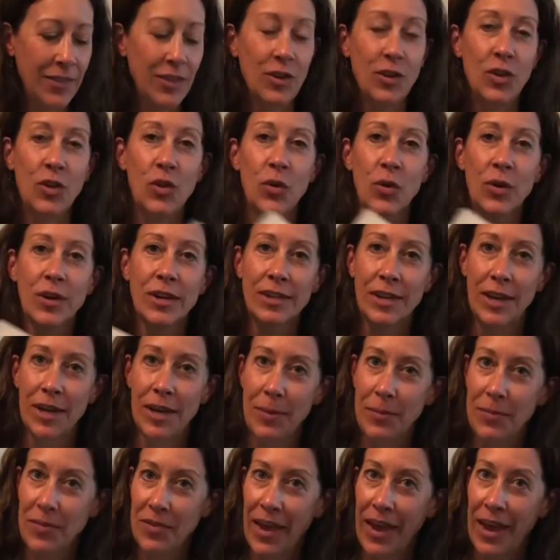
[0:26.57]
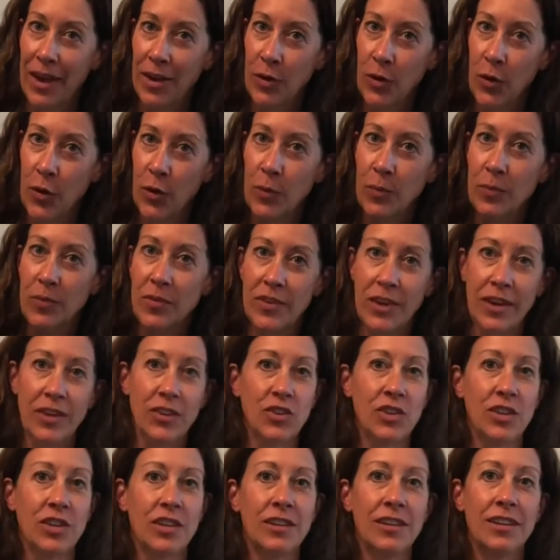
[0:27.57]
the New York Times At Home
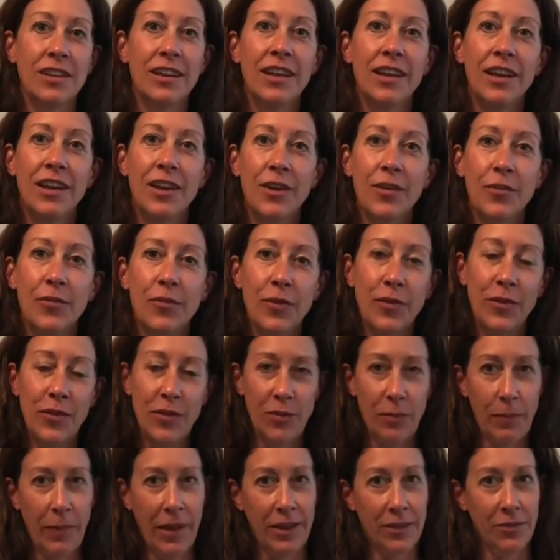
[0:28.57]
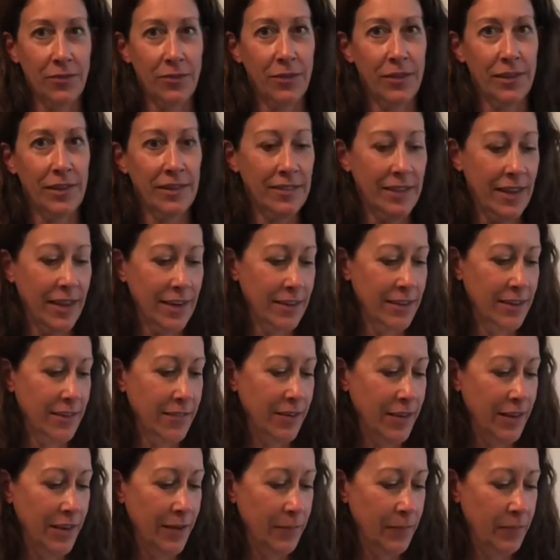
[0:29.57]
section for this mindfulness
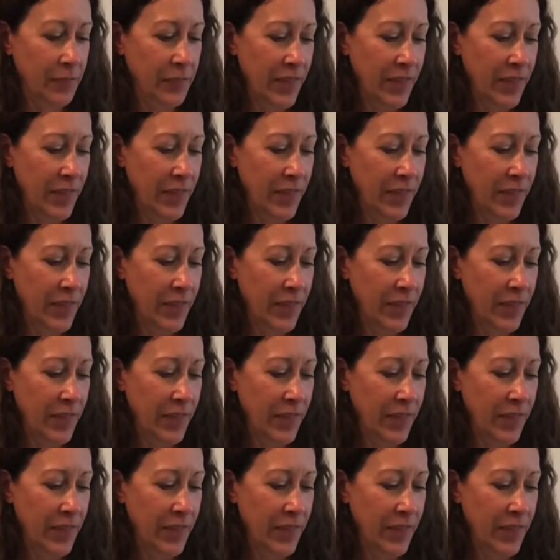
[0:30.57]
activity.